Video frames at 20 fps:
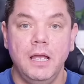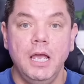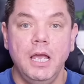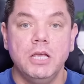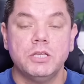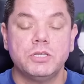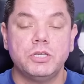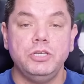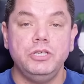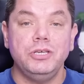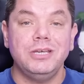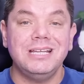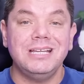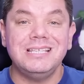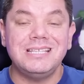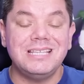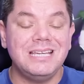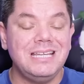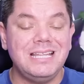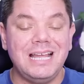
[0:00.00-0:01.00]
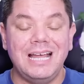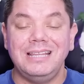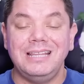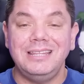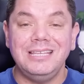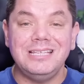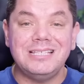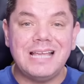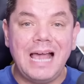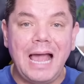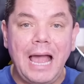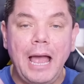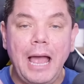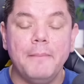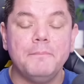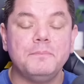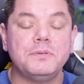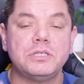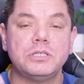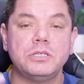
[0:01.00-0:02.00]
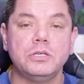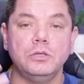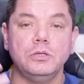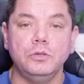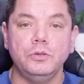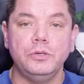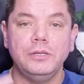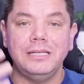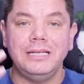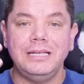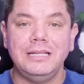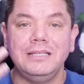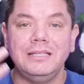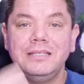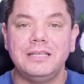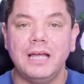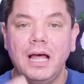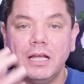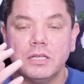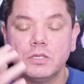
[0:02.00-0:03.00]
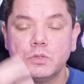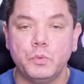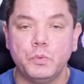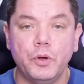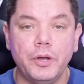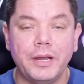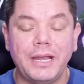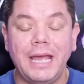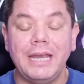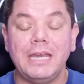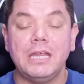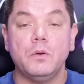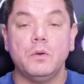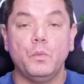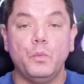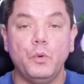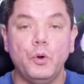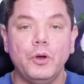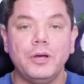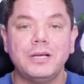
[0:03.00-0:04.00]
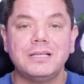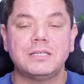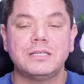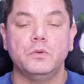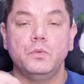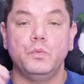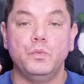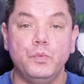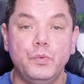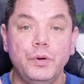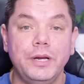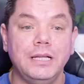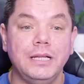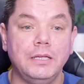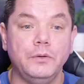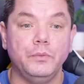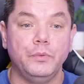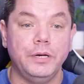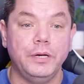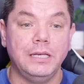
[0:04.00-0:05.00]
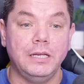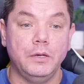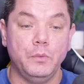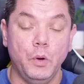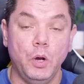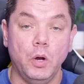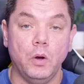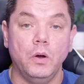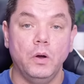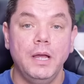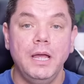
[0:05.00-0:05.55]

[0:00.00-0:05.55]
So you can see that this absolutely does work. And it works really, really well.